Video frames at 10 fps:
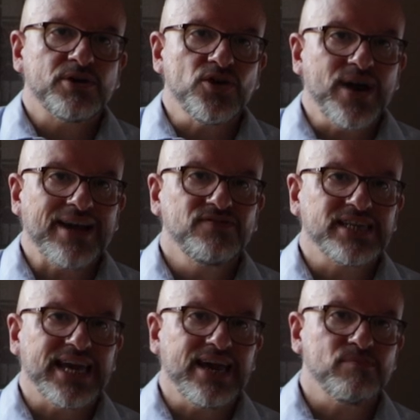but you have to
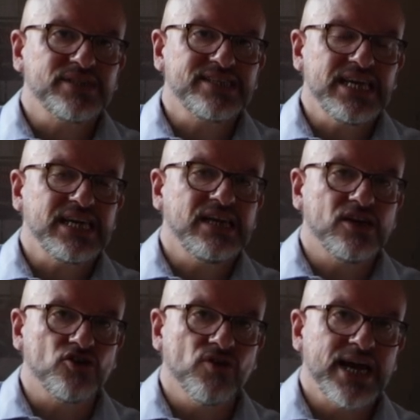get
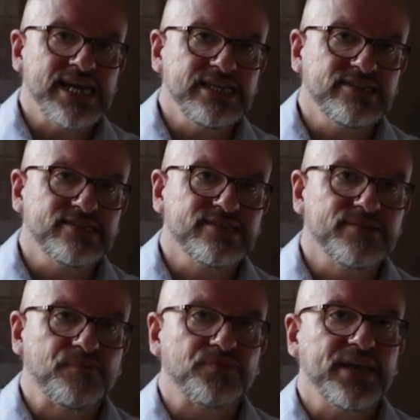particular
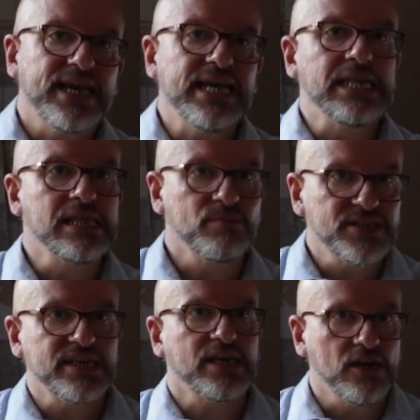grades, in the
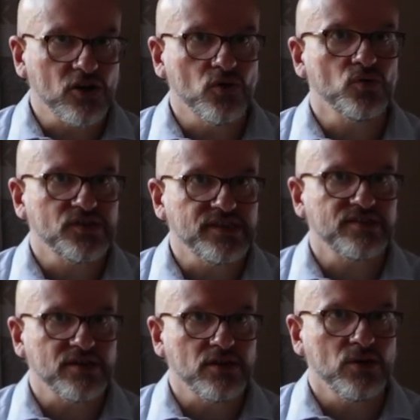particular
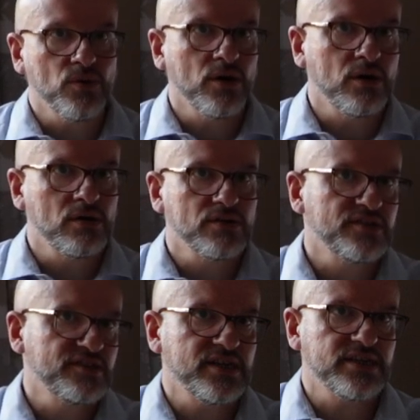courses that you are
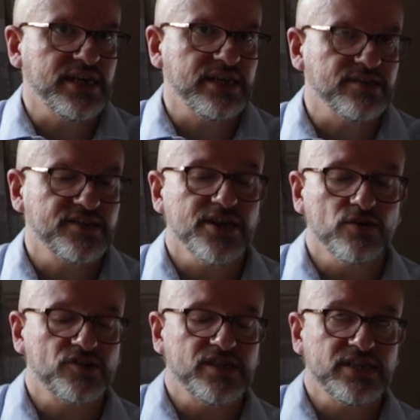studying. Say
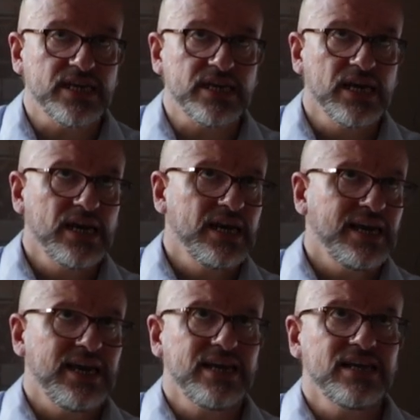you're studying
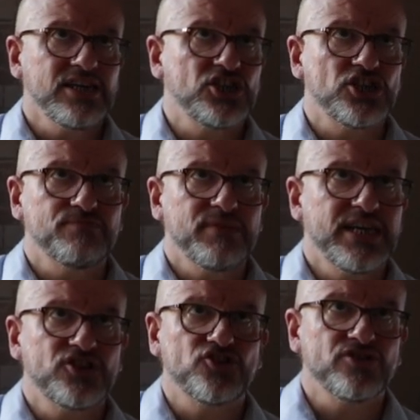English,
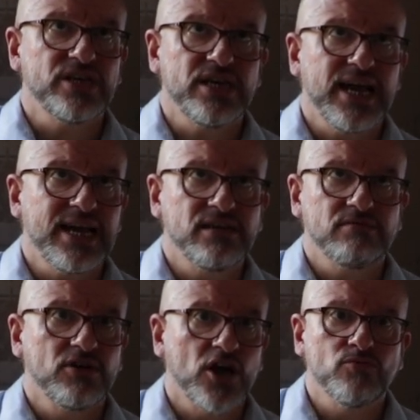history and
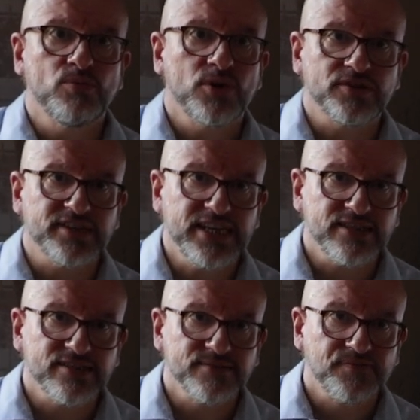global
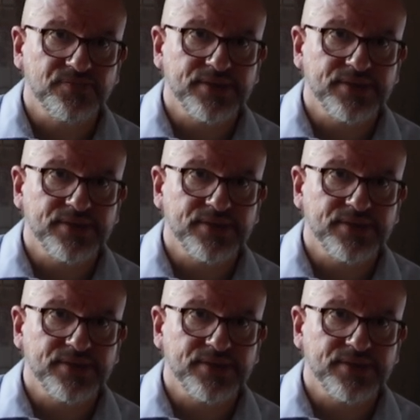politics,